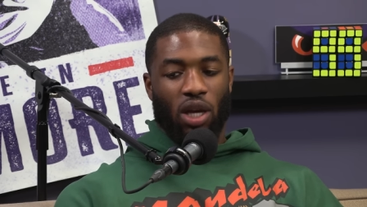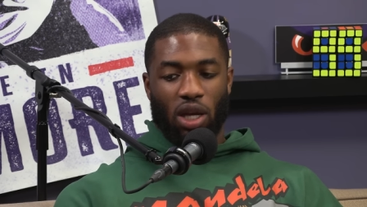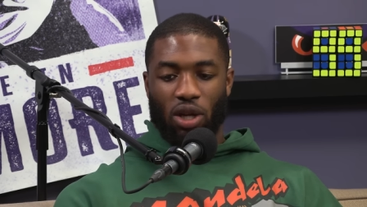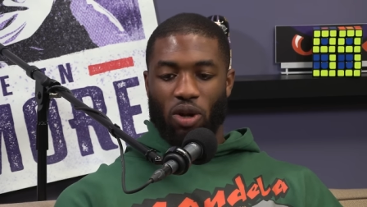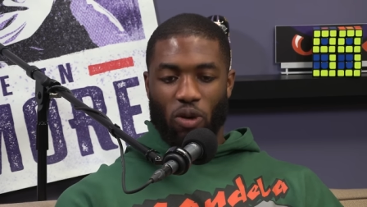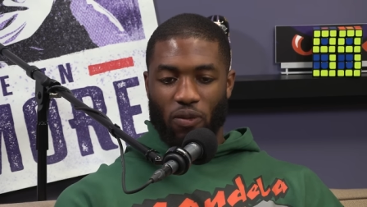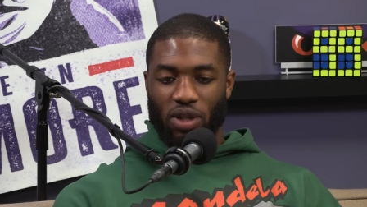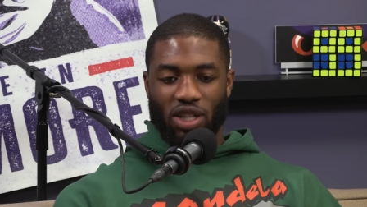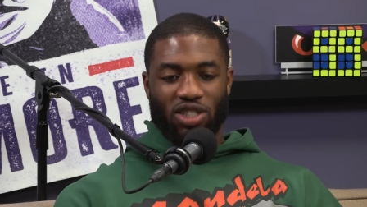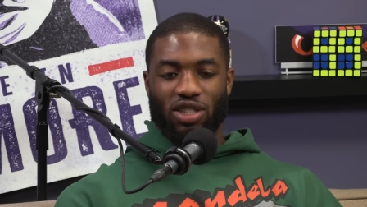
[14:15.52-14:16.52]
And, you know,
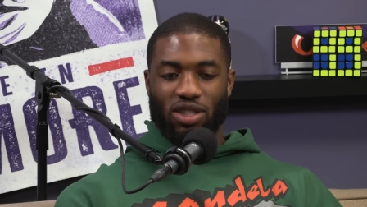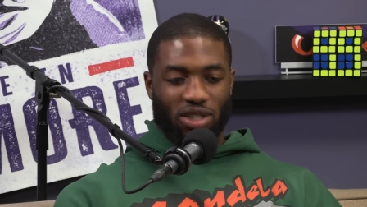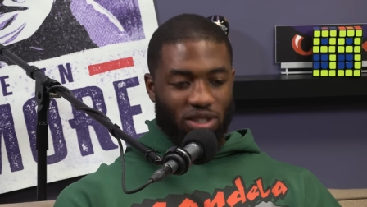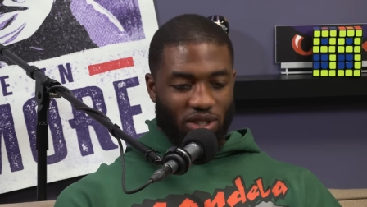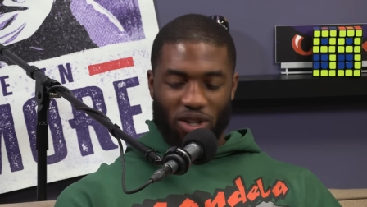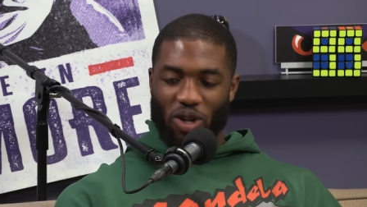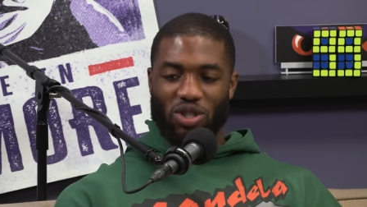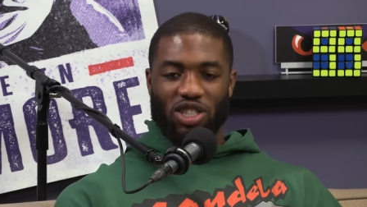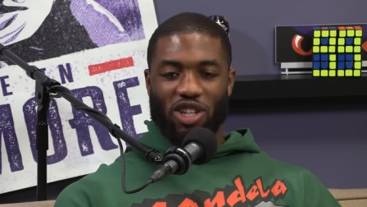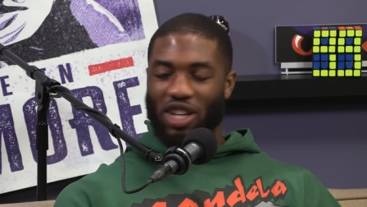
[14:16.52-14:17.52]
hopefully it's just, you know,
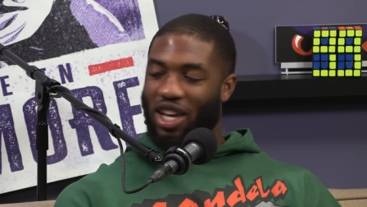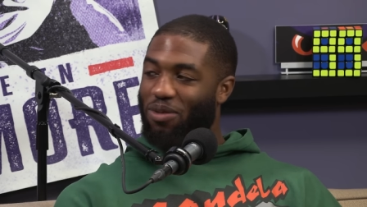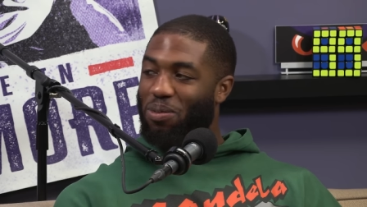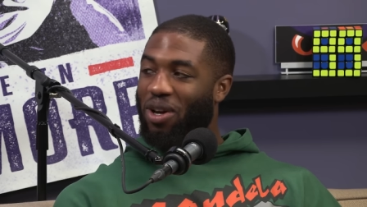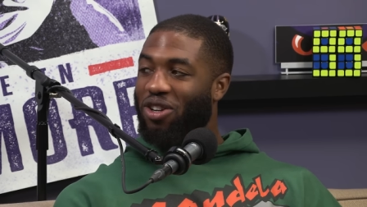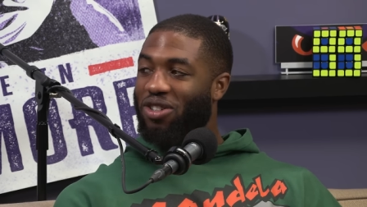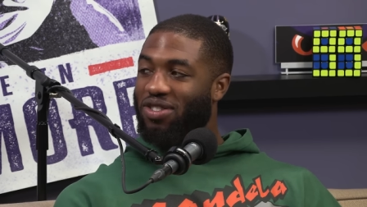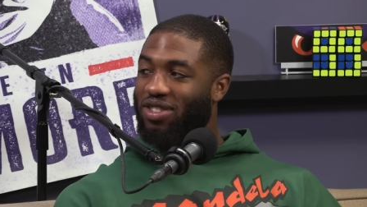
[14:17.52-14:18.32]
it's just going to get even better.